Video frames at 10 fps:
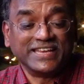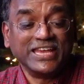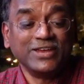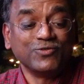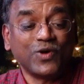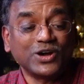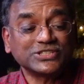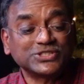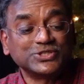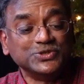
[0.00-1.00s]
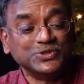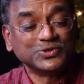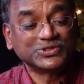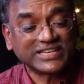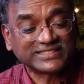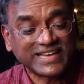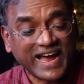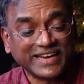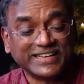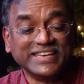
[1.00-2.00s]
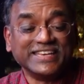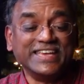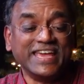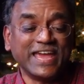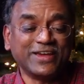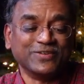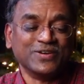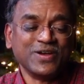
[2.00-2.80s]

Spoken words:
He wants to use us, and he gave